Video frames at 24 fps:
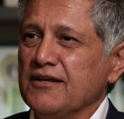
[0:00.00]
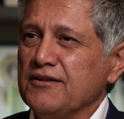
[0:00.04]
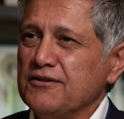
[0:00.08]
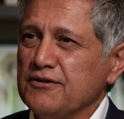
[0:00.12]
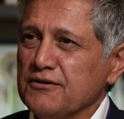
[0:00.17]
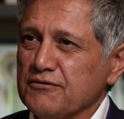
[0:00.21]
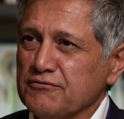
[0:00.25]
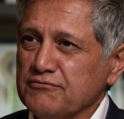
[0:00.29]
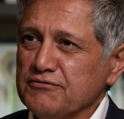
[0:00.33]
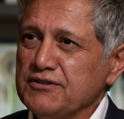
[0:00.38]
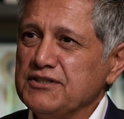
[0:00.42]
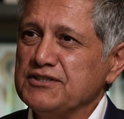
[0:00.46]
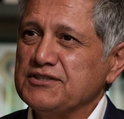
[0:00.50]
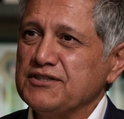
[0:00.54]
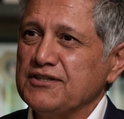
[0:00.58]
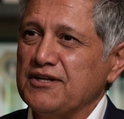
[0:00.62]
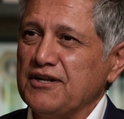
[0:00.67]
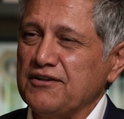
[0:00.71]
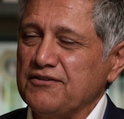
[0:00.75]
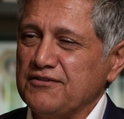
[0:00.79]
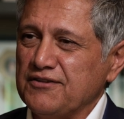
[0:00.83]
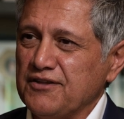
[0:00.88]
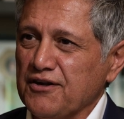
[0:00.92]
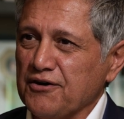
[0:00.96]
The reason
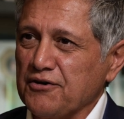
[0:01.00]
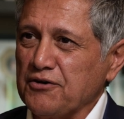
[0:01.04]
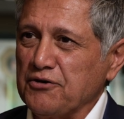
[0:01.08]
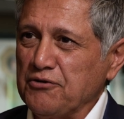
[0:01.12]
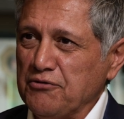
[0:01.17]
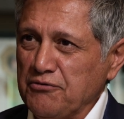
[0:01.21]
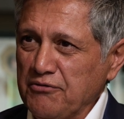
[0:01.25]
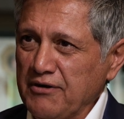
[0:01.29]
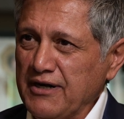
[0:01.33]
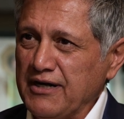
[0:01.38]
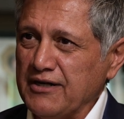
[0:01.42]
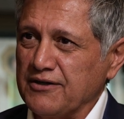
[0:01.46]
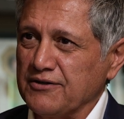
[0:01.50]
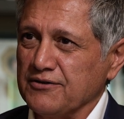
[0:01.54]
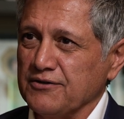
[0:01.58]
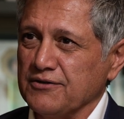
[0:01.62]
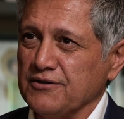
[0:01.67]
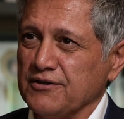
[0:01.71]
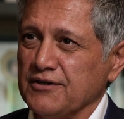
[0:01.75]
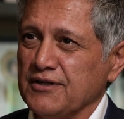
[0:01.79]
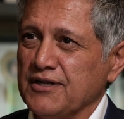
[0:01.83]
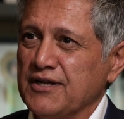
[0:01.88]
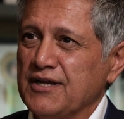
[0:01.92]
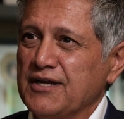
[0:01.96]
that they're
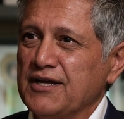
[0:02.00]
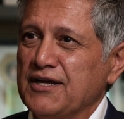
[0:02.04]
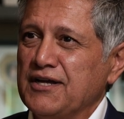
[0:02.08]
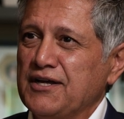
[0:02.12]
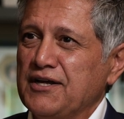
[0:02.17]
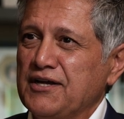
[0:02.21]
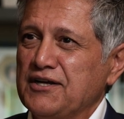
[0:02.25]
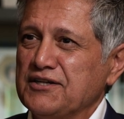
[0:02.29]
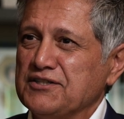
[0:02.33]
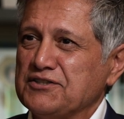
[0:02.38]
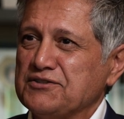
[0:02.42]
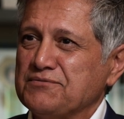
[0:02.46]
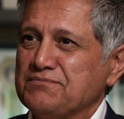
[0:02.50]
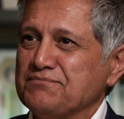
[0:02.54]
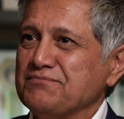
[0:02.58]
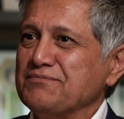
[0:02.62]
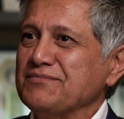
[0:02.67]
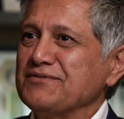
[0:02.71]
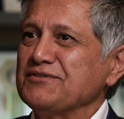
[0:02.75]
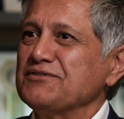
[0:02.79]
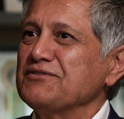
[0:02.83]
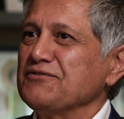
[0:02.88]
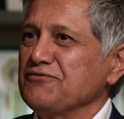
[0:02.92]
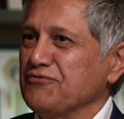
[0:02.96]
critical is,
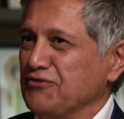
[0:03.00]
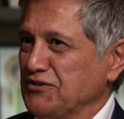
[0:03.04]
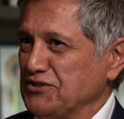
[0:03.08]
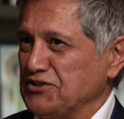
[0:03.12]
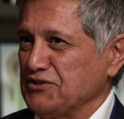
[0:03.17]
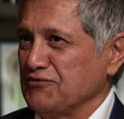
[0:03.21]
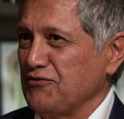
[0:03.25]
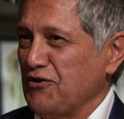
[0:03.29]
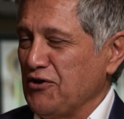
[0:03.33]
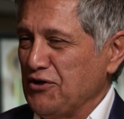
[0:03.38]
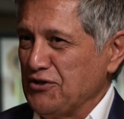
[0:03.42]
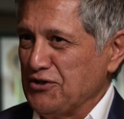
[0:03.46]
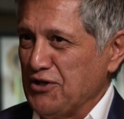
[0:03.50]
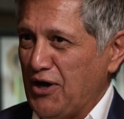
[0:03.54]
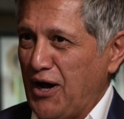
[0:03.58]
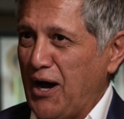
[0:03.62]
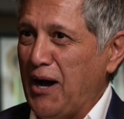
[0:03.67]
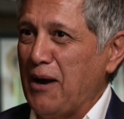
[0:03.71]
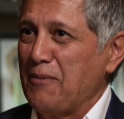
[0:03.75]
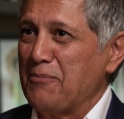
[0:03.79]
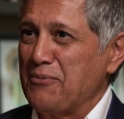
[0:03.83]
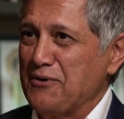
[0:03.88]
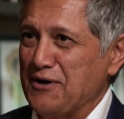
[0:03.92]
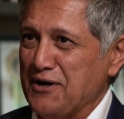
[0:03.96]
first of all, in the
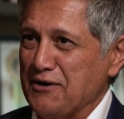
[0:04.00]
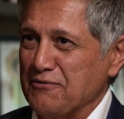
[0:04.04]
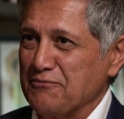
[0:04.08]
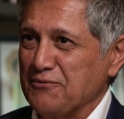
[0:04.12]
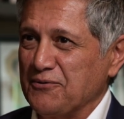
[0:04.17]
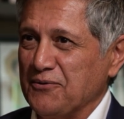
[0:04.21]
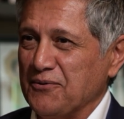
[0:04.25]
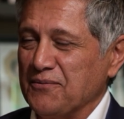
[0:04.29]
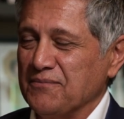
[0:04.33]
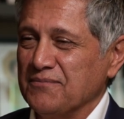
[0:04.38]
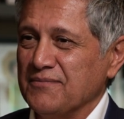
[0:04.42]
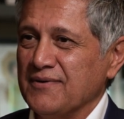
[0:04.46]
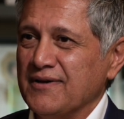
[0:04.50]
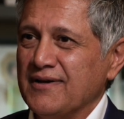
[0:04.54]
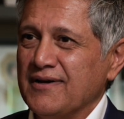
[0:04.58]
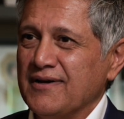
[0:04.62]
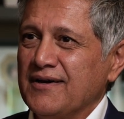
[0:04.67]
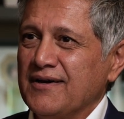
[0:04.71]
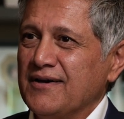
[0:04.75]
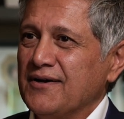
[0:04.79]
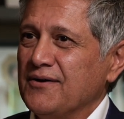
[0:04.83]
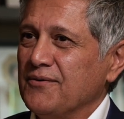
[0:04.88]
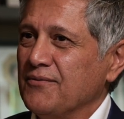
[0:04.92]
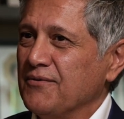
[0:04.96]
operating room
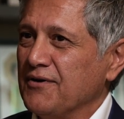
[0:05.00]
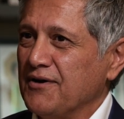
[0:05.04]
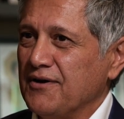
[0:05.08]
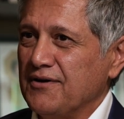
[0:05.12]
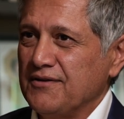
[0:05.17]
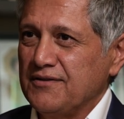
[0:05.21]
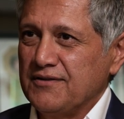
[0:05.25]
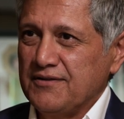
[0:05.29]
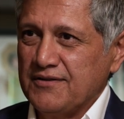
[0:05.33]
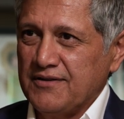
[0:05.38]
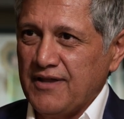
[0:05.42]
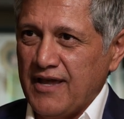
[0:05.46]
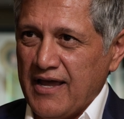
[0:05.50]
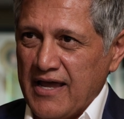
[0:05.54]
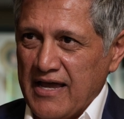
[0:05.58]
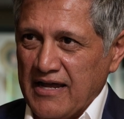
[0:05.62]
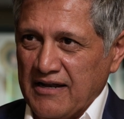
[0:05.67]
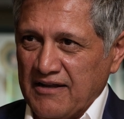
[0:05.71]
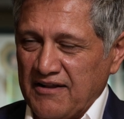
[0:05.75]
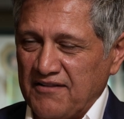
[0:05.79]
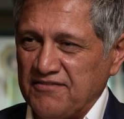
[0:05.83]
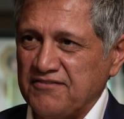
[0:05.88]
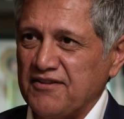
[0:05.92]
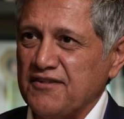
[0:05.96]
where they
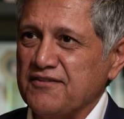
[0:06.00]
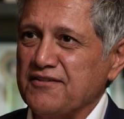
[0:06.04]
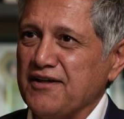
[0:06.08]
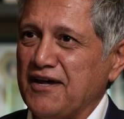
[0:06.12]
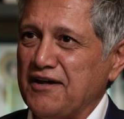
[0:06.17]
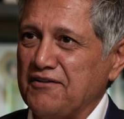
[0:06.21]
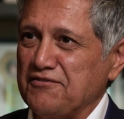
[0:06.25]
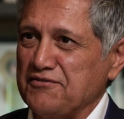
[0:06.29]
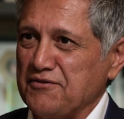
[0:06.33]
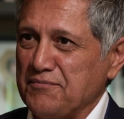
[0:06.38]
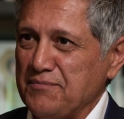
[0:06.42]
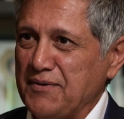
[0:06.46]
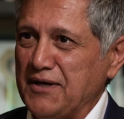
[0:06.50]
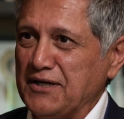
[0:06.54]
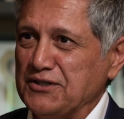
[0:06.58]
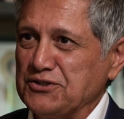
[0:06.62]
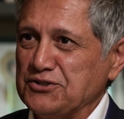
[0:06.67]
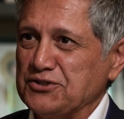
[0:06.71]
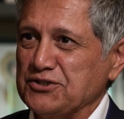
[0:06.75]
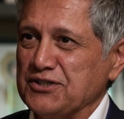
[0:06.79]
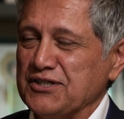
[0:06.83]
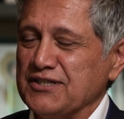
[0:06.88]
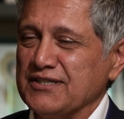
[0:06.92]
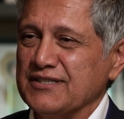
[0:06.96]
anesthetize the
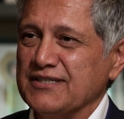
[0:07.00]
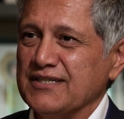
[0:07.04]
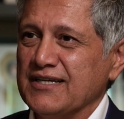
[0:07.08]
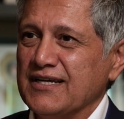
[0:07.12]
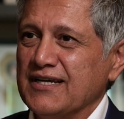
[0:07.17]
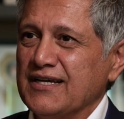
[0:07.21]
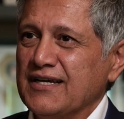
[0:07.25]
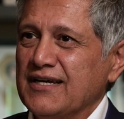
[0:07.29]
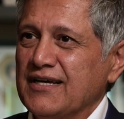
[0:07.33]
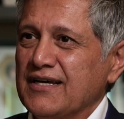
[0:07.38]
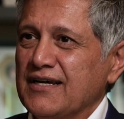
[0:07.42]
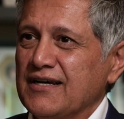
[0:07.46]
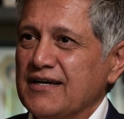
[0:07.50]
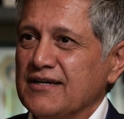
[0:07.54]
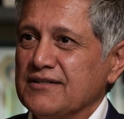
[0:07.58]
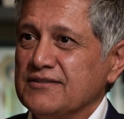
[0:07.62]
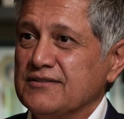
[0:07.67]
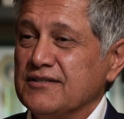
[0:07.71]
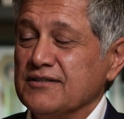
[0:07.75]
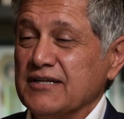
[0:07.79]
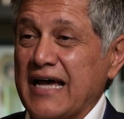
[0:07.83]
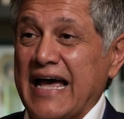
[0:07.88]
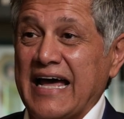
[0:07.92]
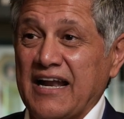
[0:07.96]
patient,
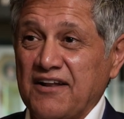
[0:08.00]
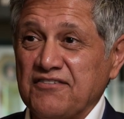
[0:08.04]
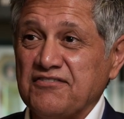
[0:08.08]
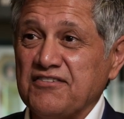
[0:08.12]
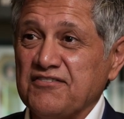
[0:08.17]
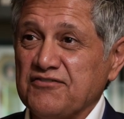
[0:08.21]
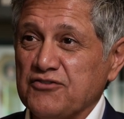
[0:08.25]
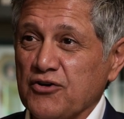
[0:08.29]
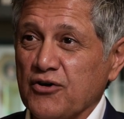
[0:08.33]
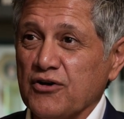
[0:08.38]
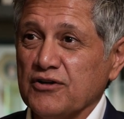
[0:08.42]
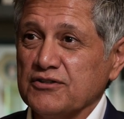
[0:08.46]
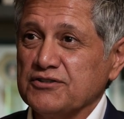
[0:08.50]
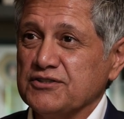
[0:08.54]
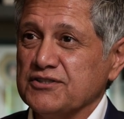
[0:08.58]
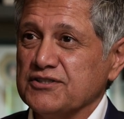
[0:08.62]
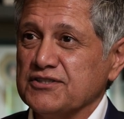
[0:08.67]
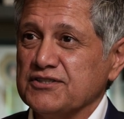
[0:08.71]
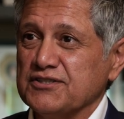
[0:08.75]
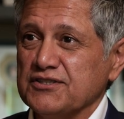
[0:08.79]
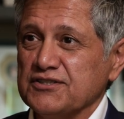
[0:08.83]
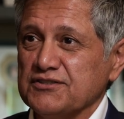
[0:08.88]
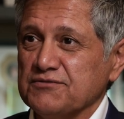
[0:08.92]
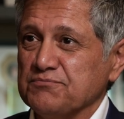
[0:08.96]
the
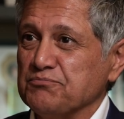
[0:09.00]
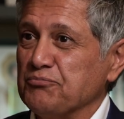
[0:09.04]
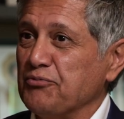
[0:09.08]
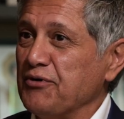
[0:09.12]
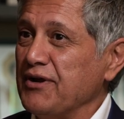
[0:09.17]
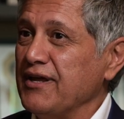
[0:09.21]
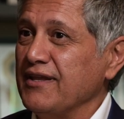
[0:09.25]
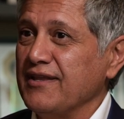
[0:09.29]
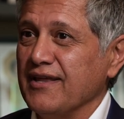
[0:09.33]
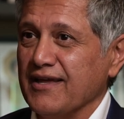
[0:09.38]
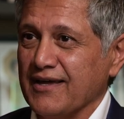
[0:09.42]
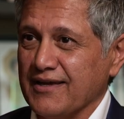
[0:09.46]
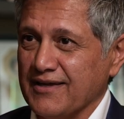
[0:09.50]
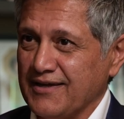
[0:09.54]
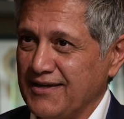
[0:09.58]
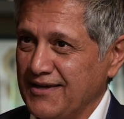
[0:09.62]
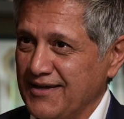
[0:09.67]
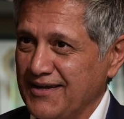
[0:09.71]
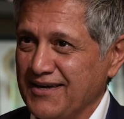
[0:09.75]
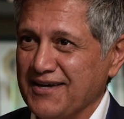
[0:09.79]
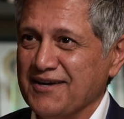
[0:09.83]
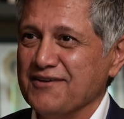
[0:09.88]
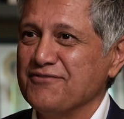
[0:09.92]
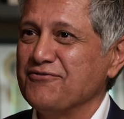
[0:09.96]
anesthesiologist is breathing
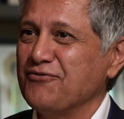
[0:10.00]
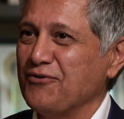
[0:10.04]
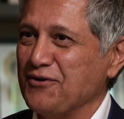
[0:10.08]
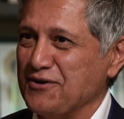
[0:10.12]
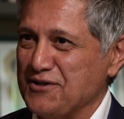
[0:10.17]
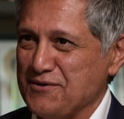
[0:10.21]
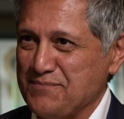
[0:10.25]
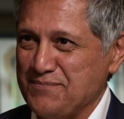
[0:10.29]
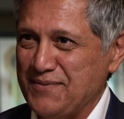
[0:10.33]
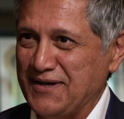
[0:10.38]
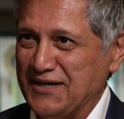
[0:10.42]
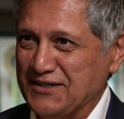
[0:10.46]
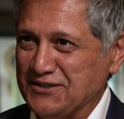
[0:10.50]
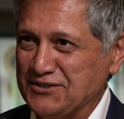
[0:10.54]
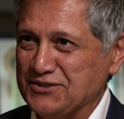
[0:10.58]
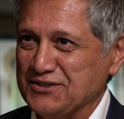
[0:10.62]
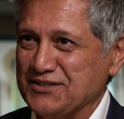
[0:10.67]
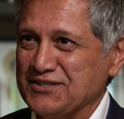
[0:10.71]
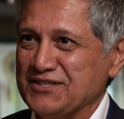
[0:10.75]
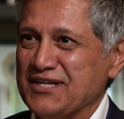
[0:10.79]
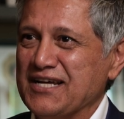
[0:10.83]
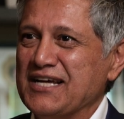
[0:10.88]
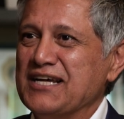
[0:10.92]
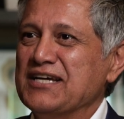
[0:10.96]
for the
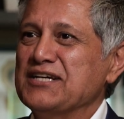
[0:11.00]
patient.